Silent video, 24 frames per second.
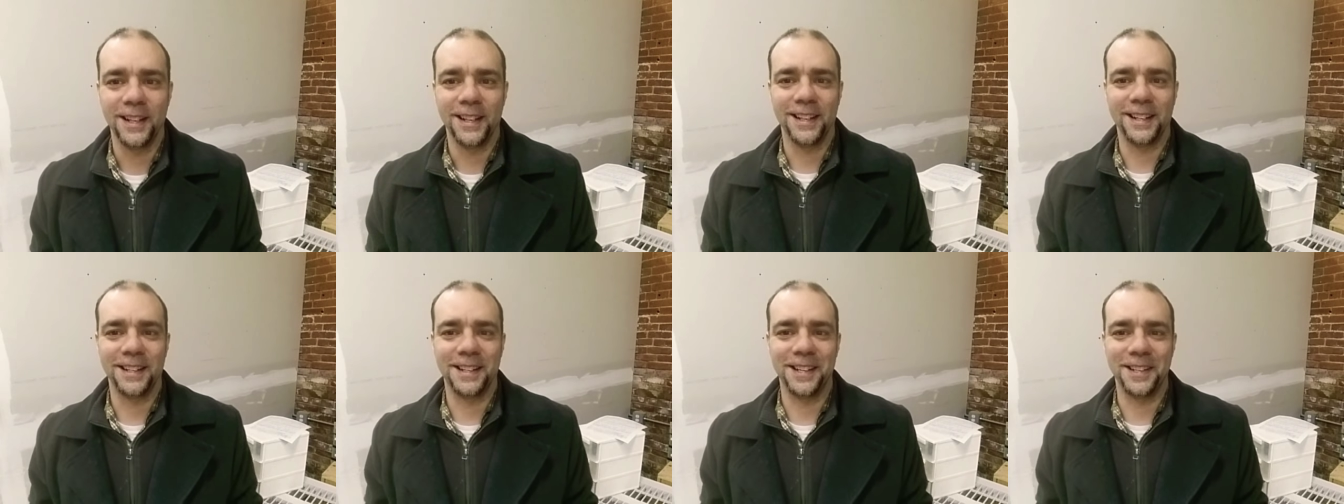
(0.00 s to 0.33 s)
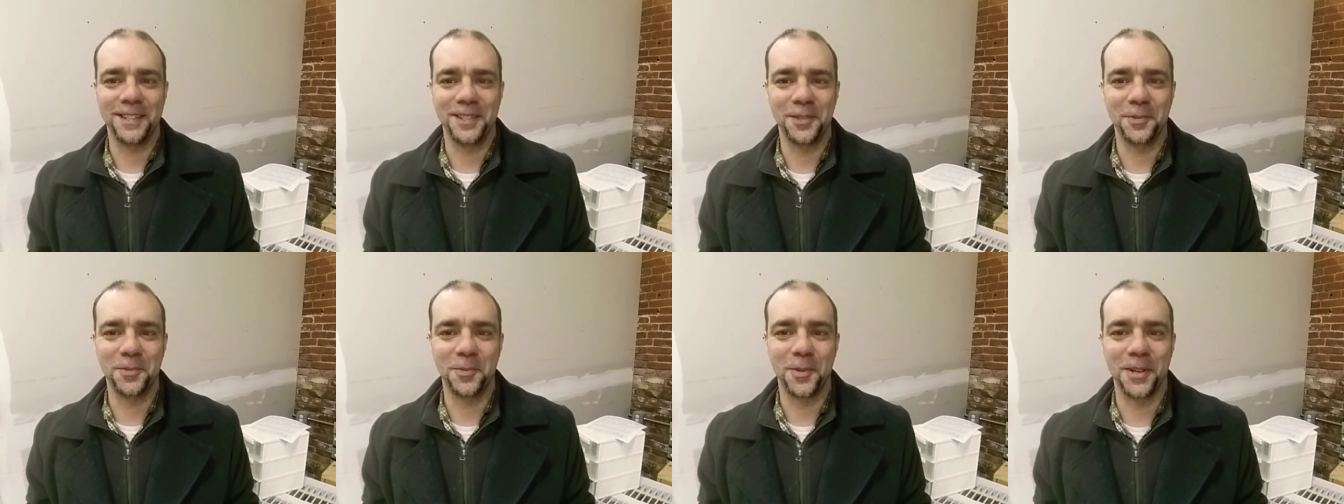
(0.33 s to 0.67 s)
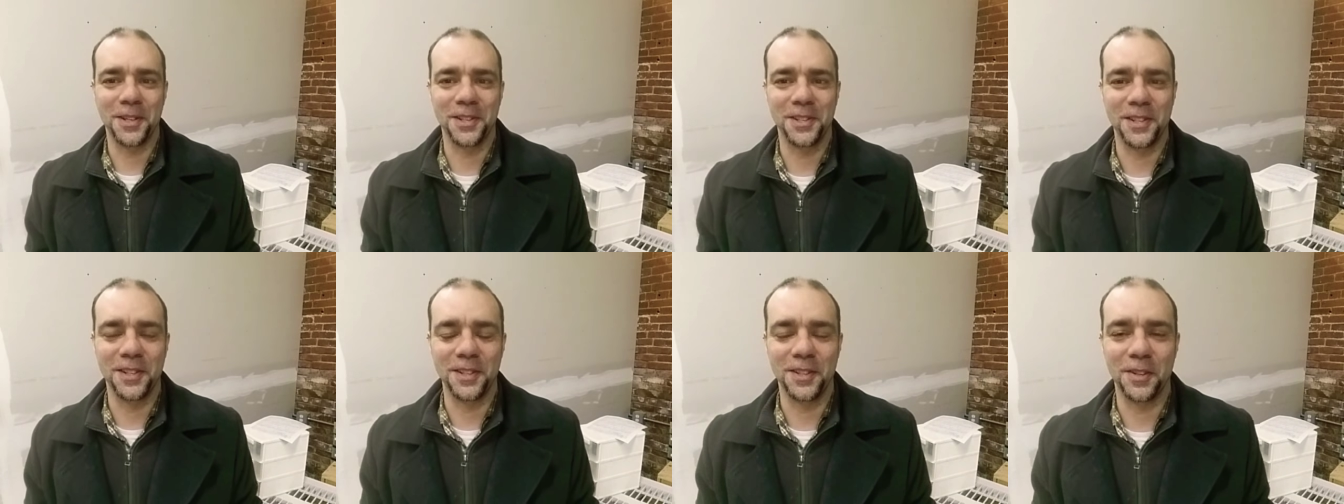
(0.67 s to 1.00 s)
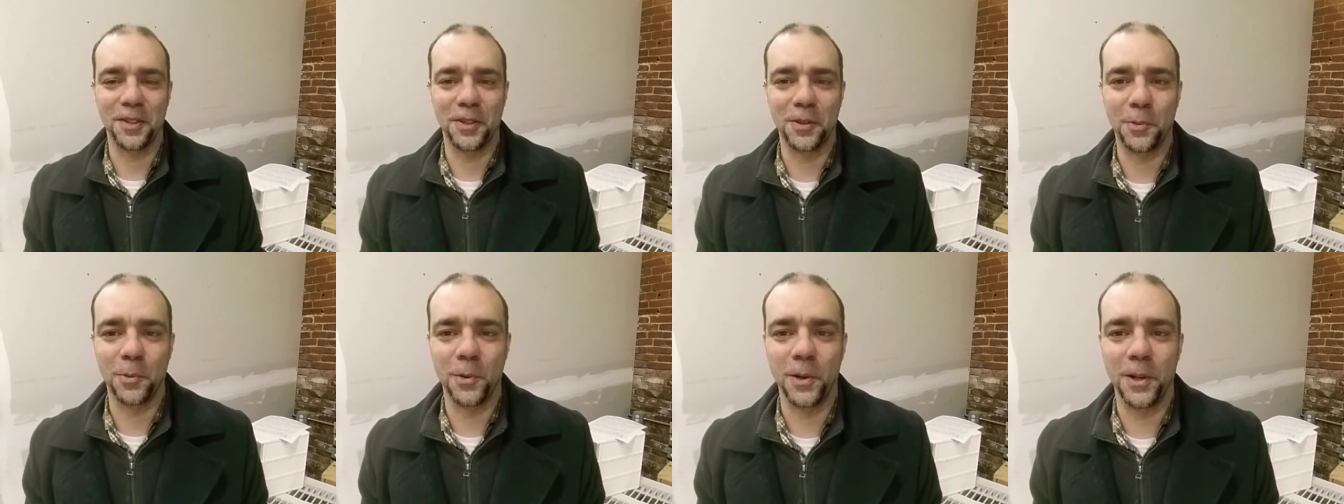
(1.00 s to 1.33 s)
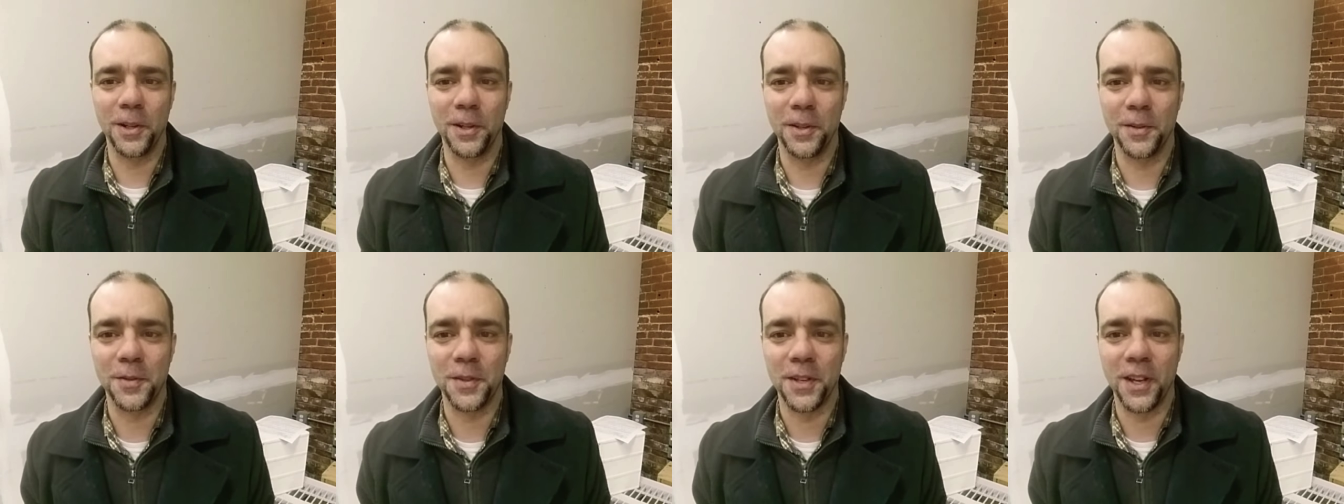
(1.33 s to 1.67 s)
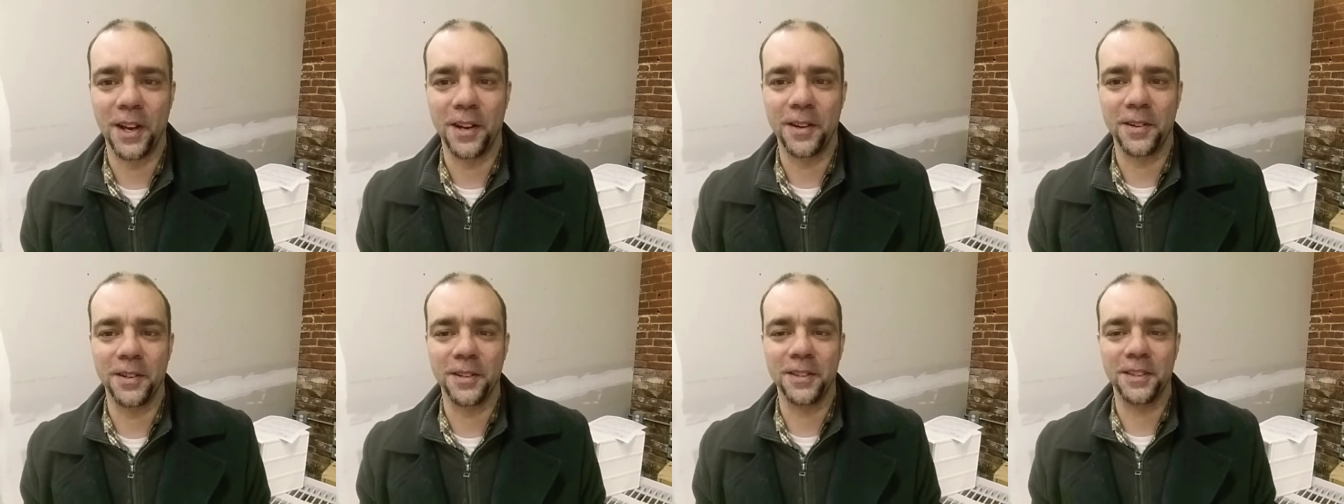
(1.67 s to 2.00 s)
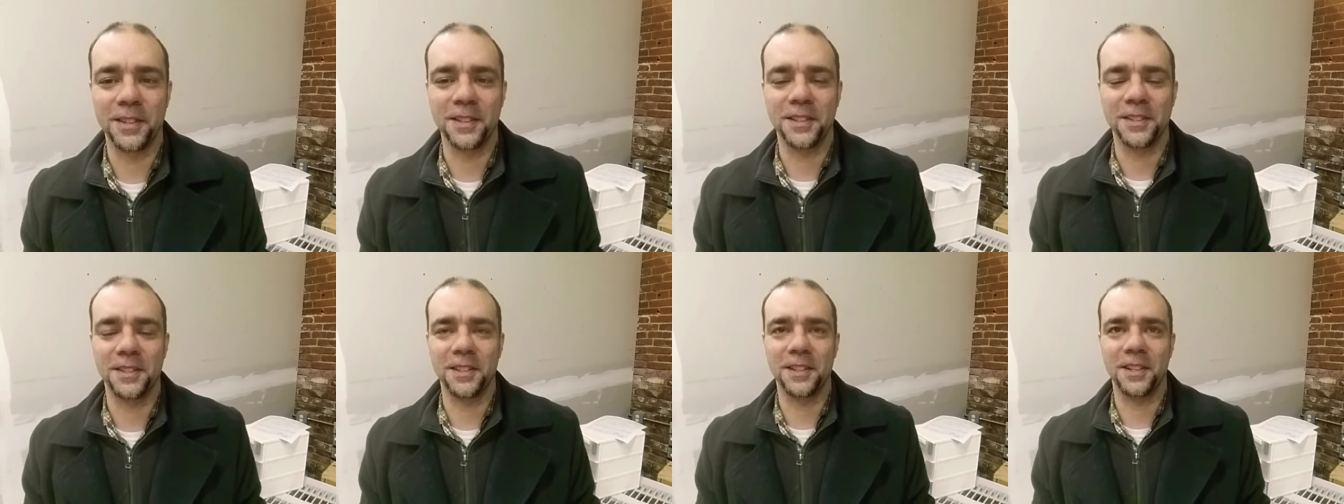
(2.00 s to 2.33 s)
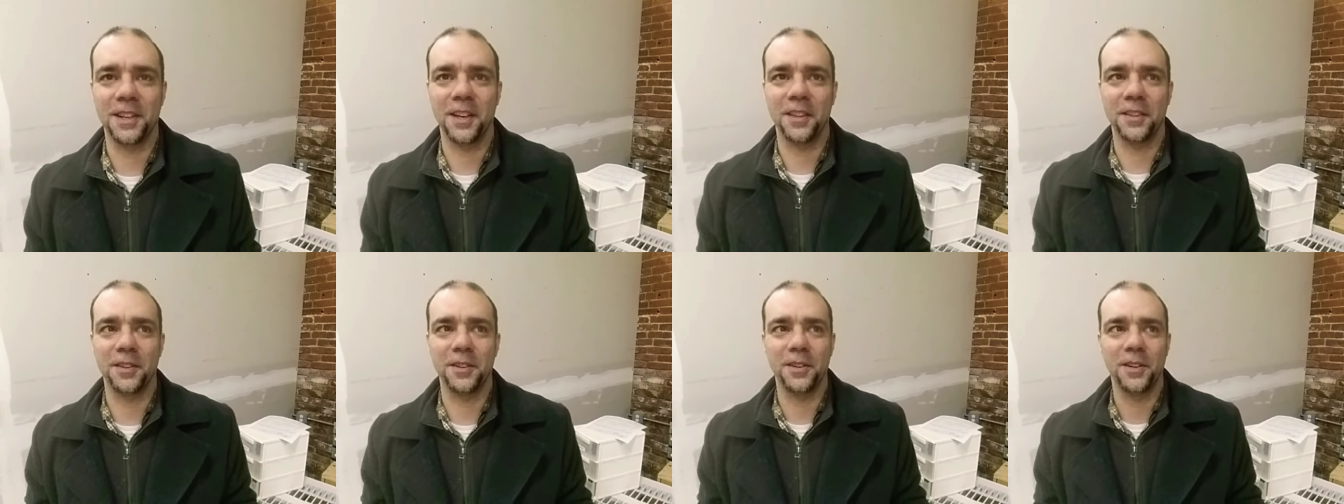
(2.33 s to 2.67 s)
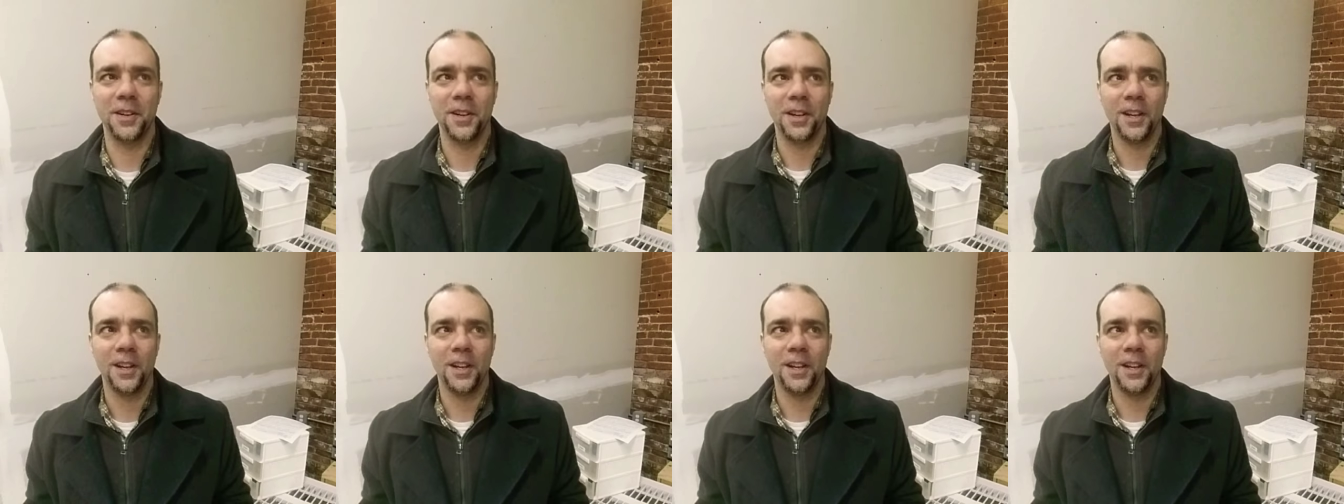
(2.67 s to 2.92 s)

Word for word: In case you want to see the thrill of soldering things together,